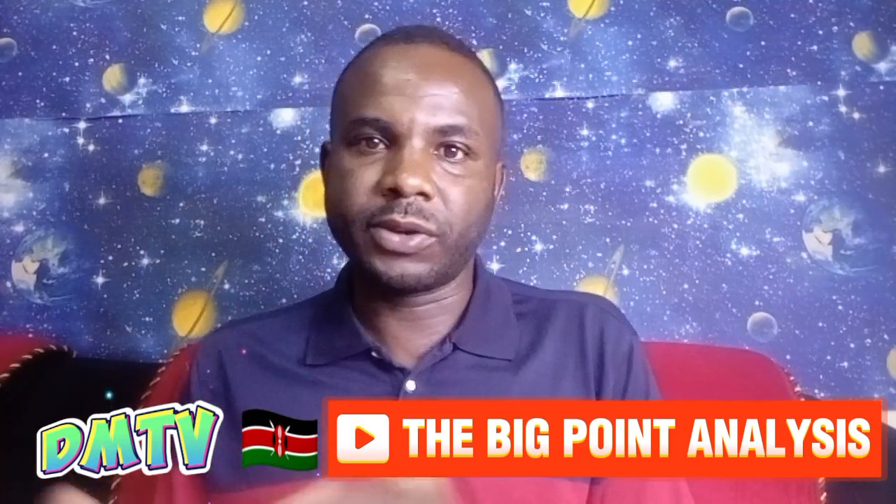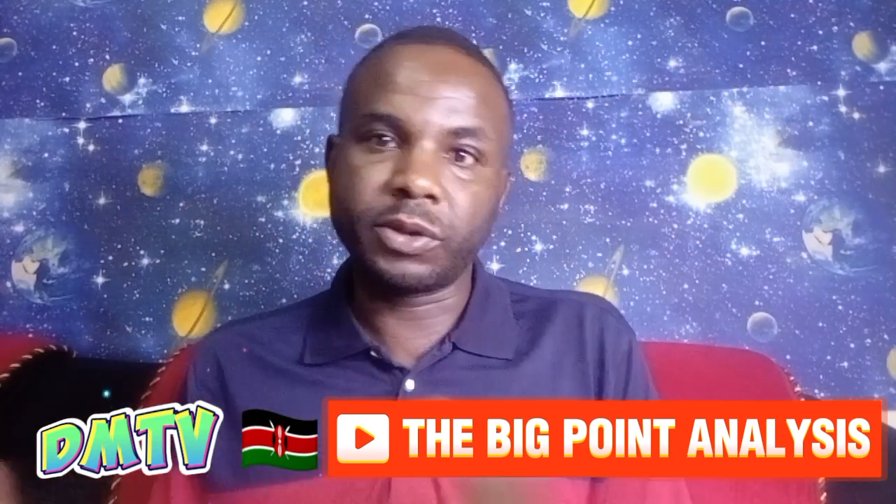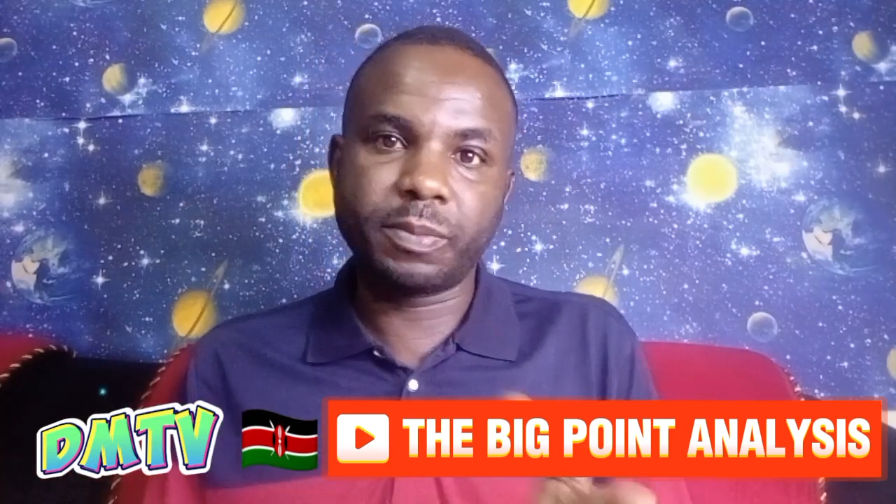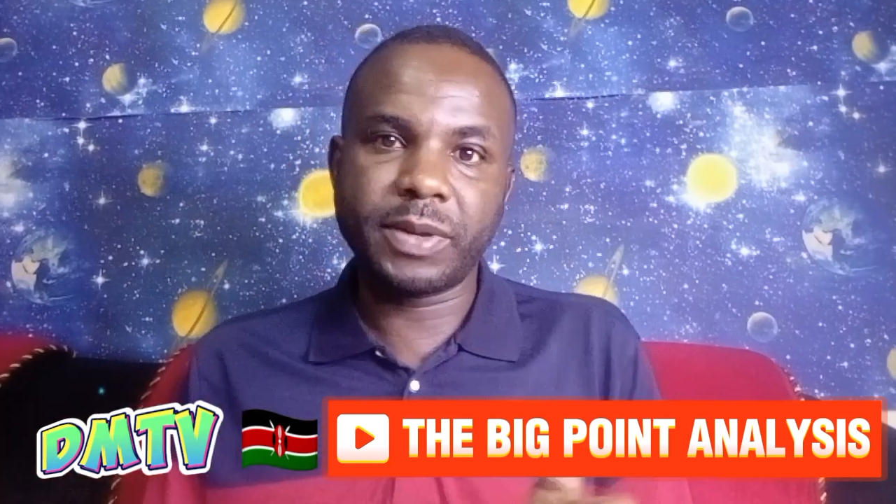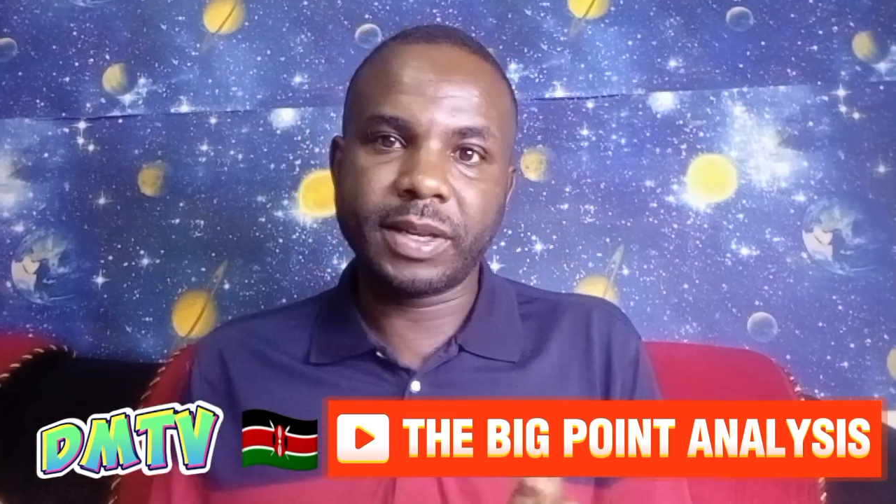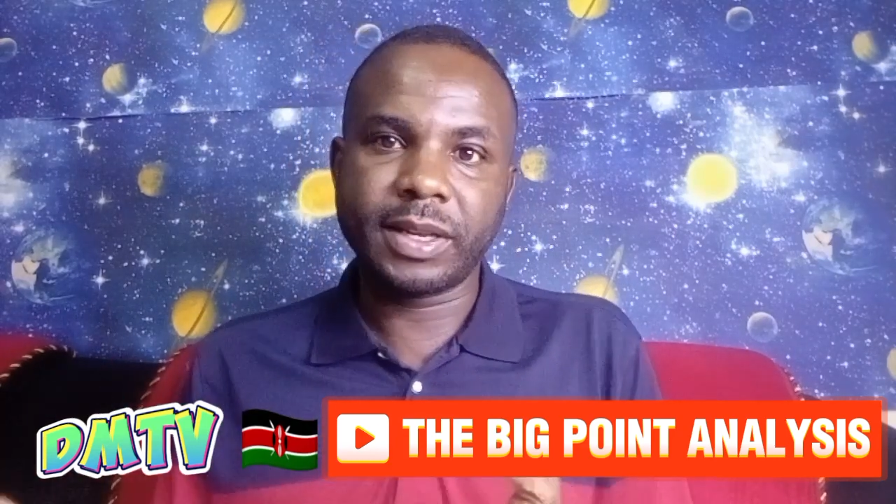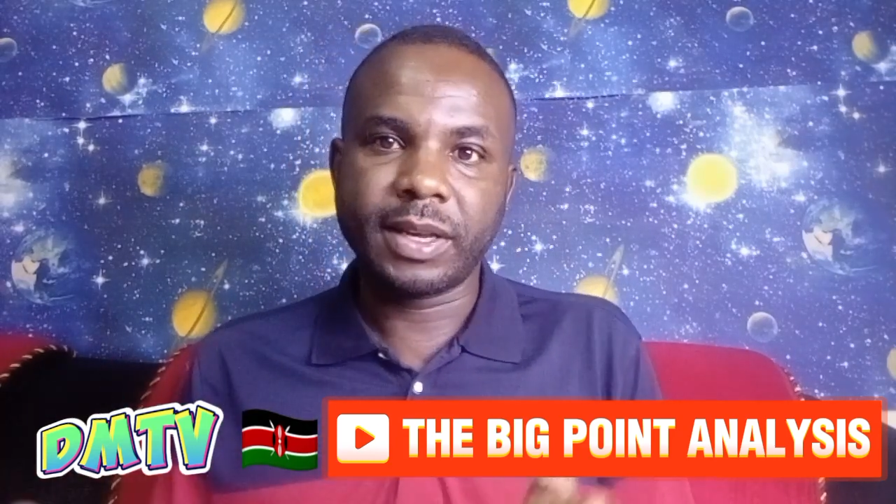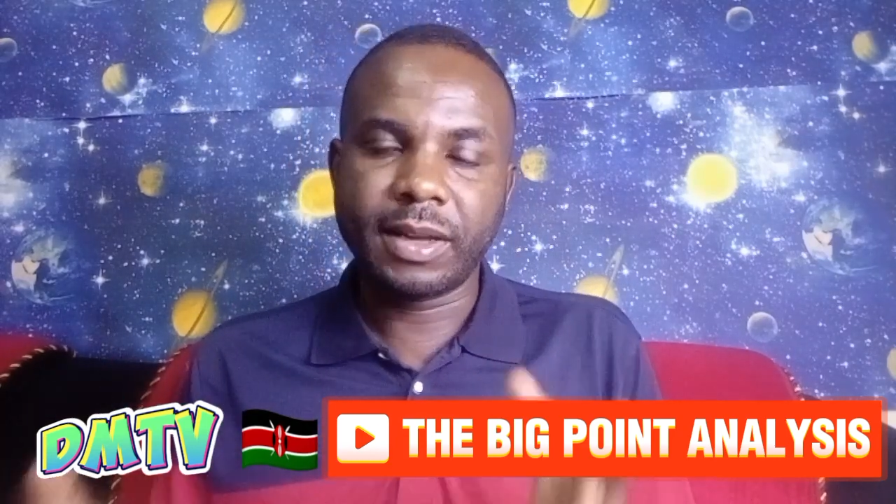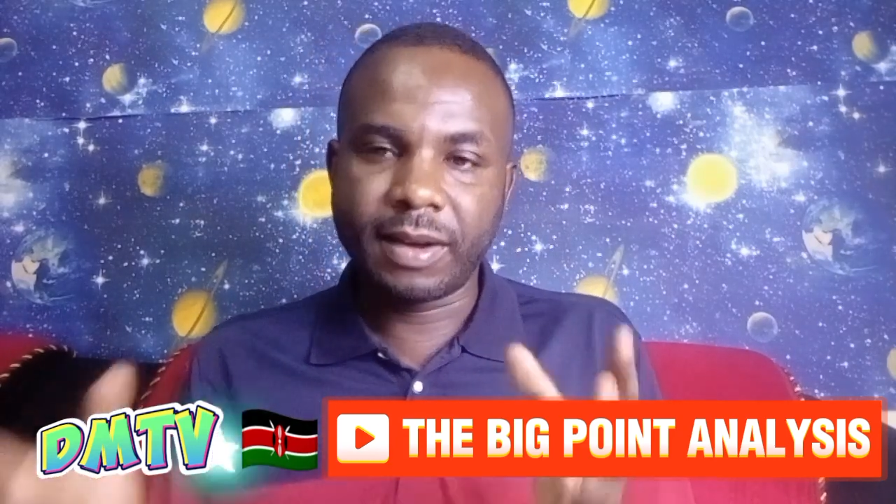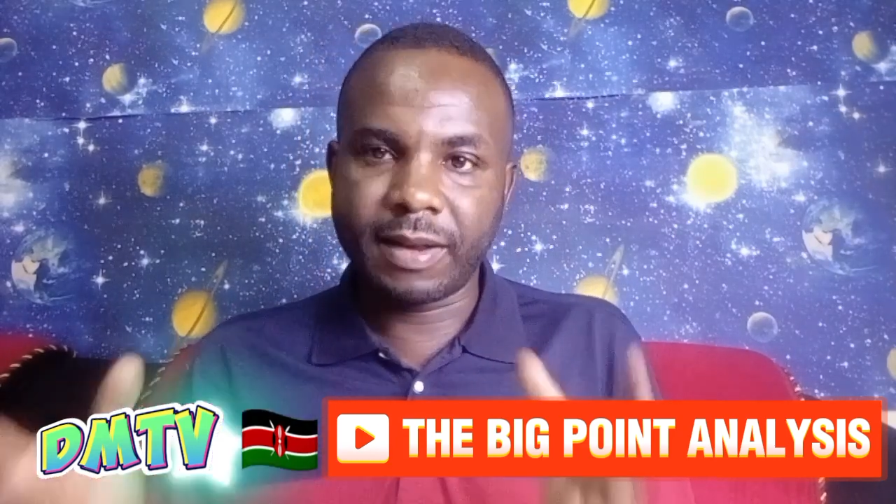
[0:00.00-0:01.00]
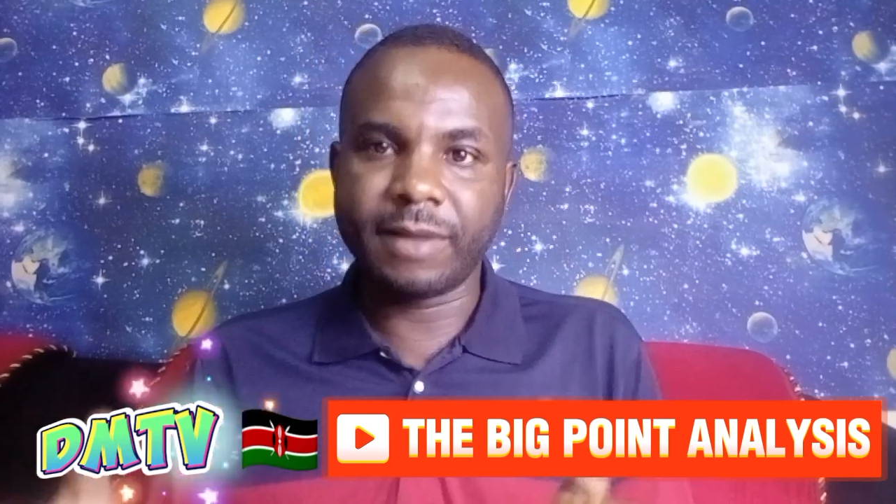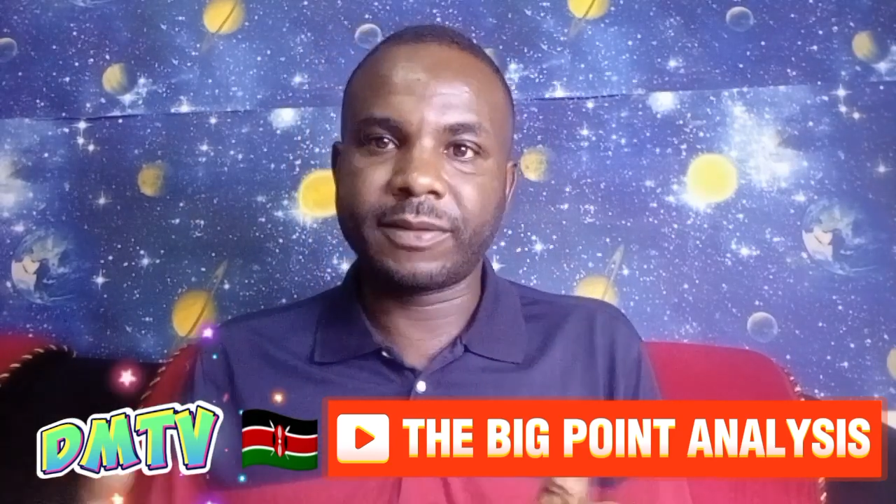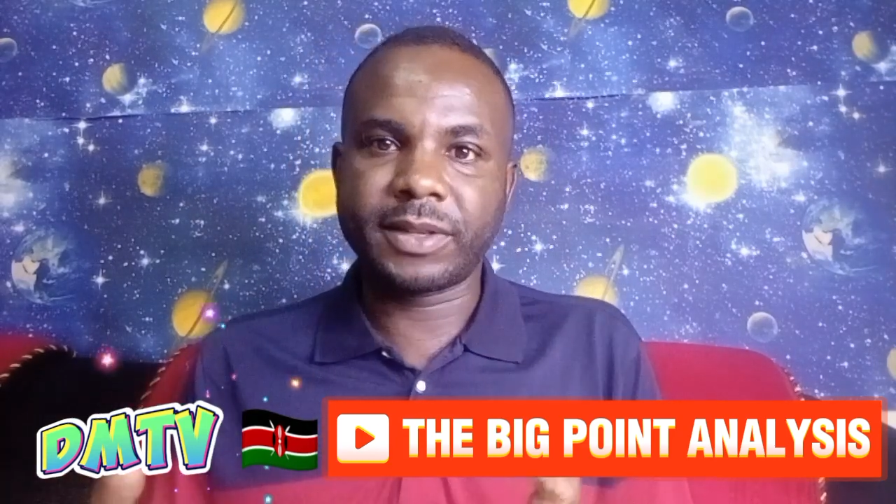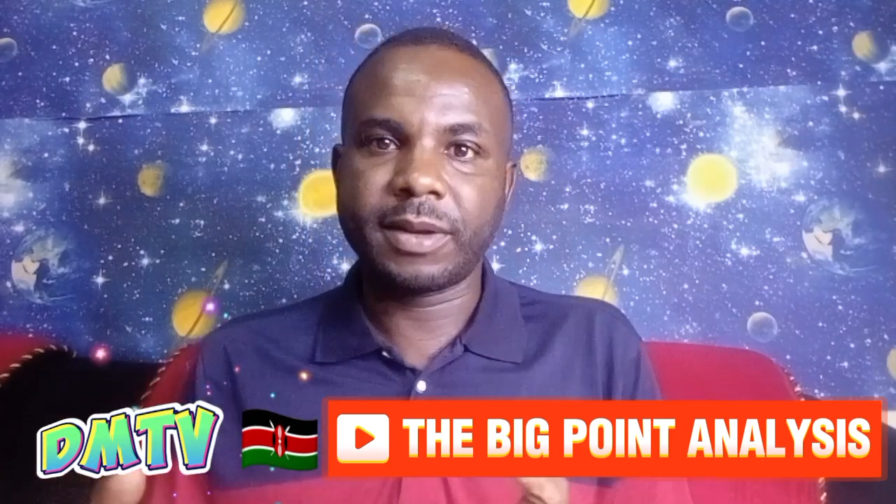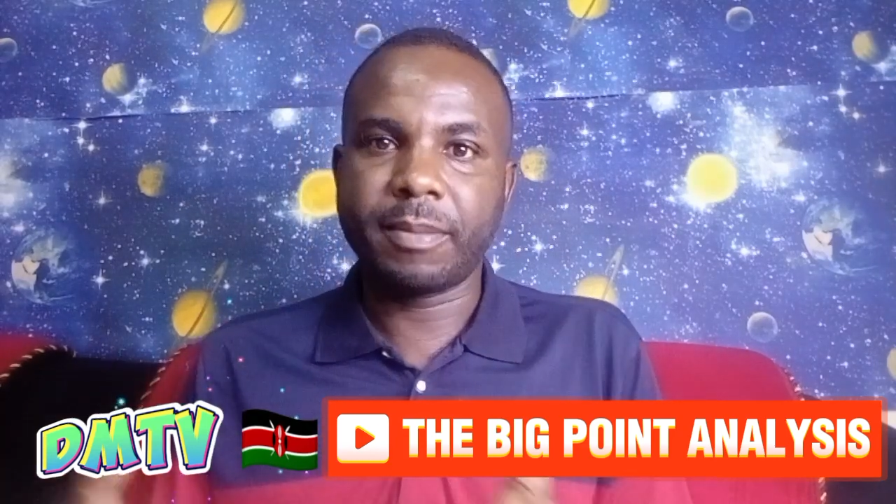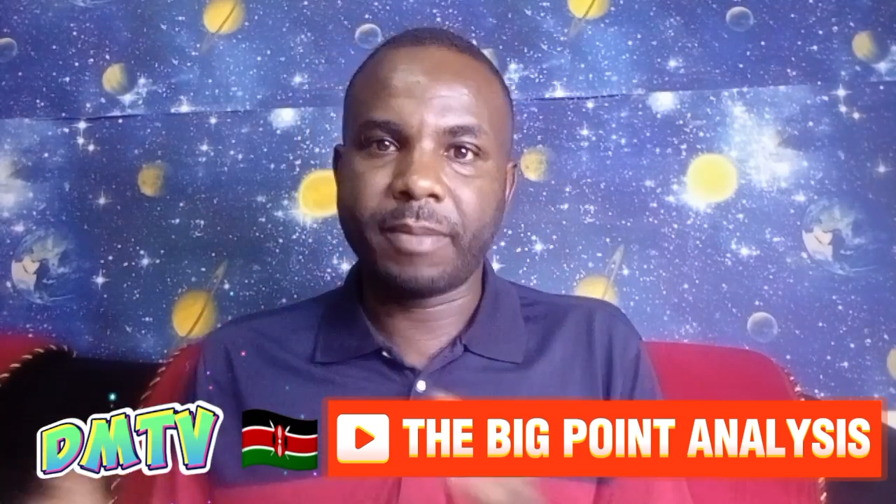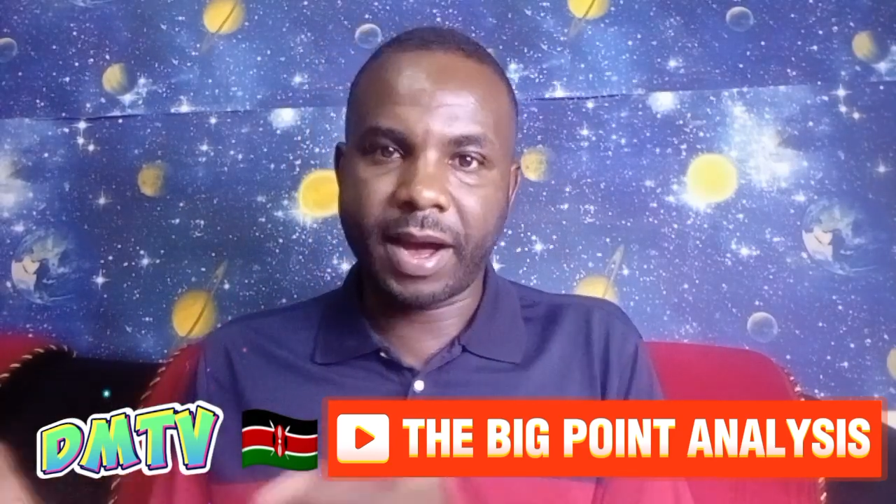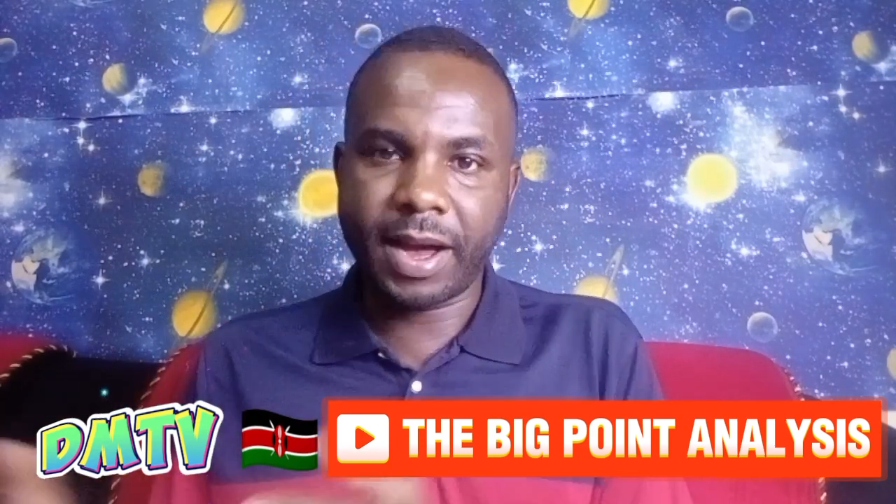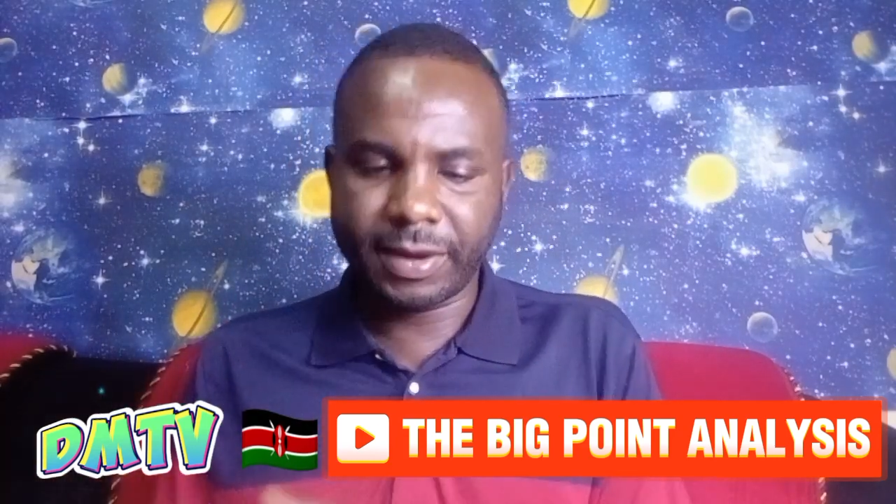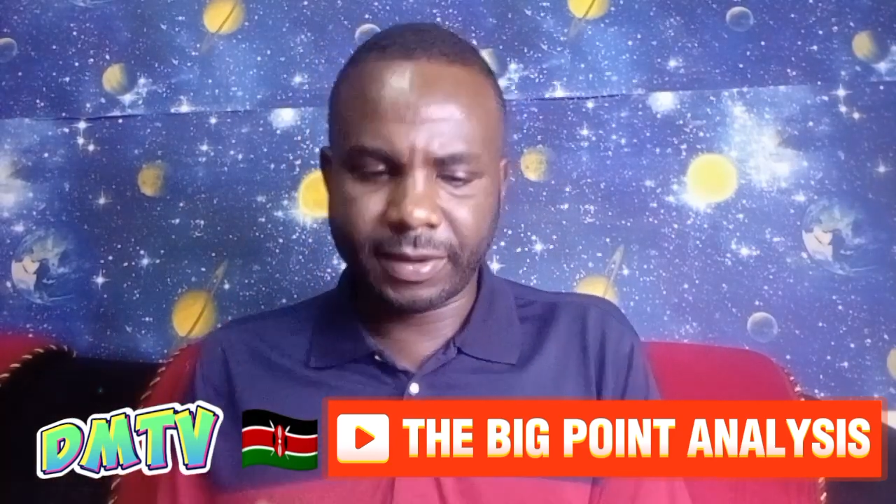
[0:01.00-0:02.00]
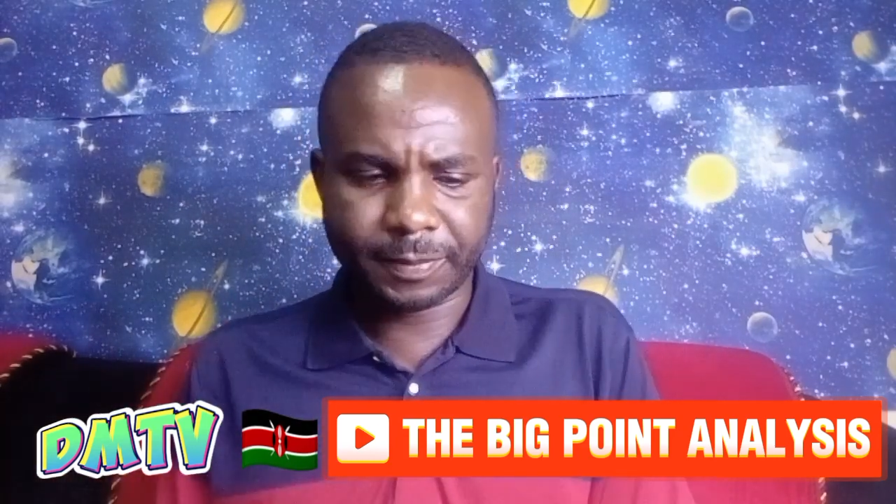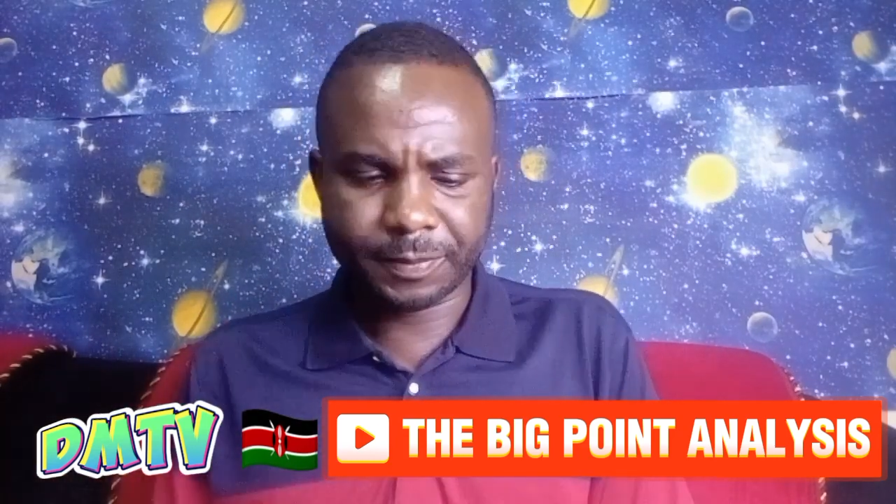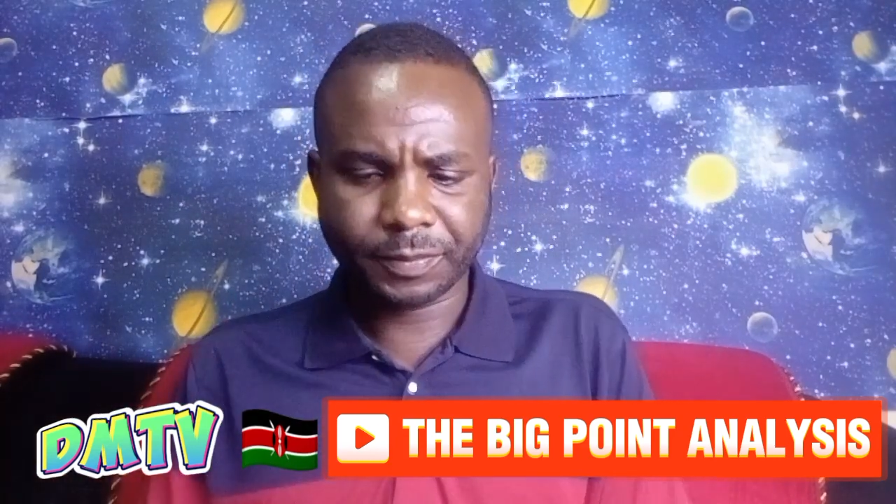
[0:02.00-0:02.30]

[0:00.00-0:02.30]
Don't be left behind.